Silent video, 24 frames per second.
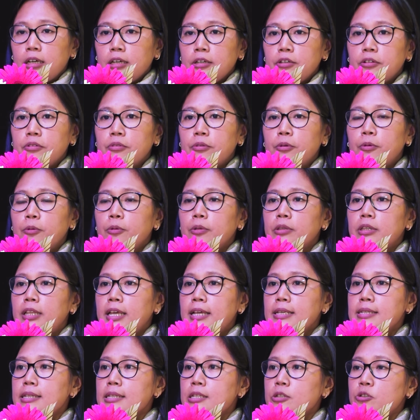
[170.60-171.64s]

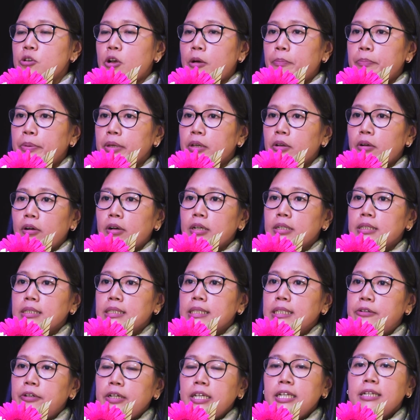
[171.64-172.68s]
there's this topic on
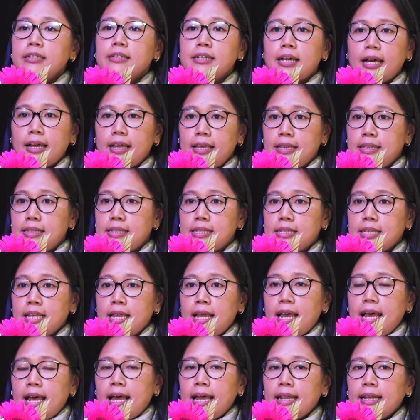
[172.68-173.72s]
green dyes,
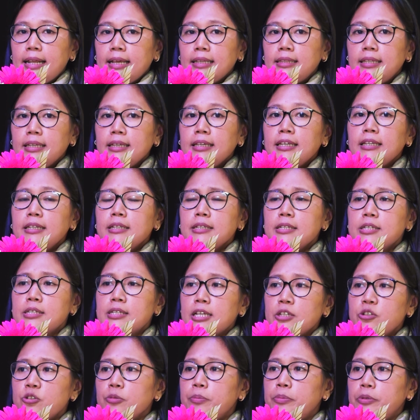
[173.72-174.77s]
and I think it is
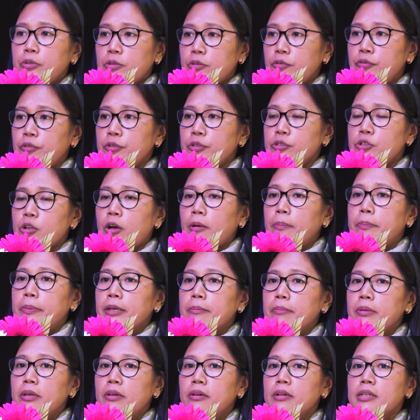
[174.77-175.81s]
such a beautiful
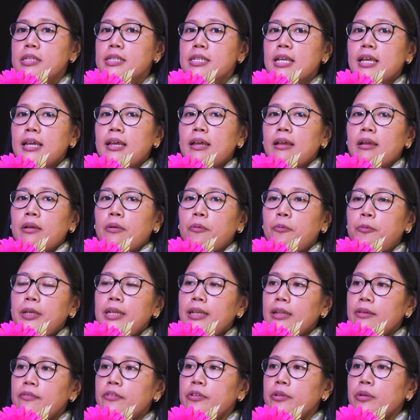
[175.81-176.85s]
topic because we
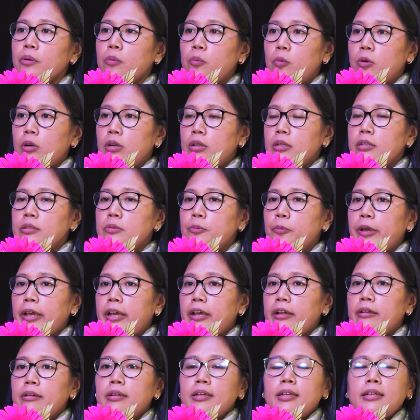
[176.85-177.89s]
live in a world
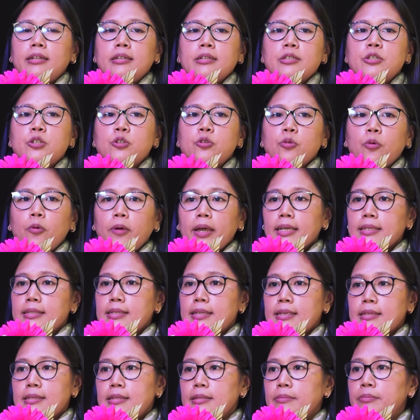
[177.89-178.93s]
where it is so
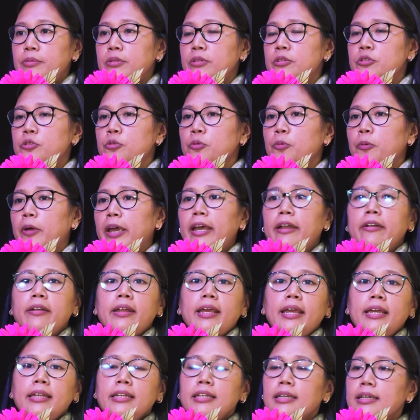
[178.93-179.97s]
accessible to wear
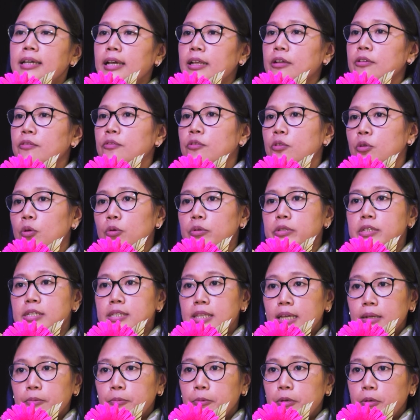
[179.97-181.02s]
any kind of clothes
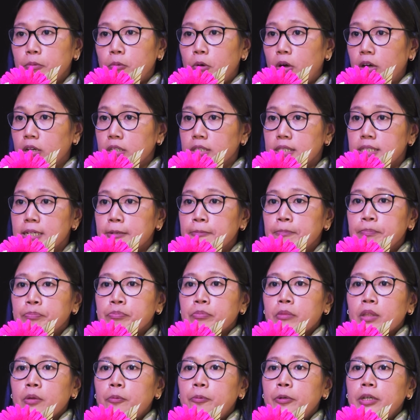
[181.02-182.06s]
that we want.
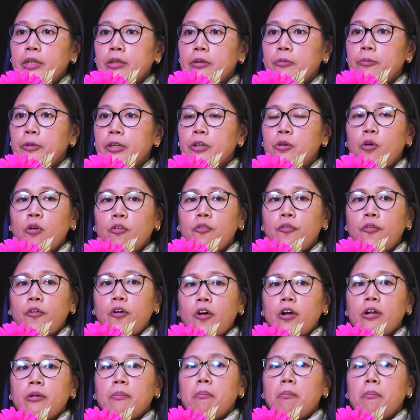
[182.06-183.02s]
We go for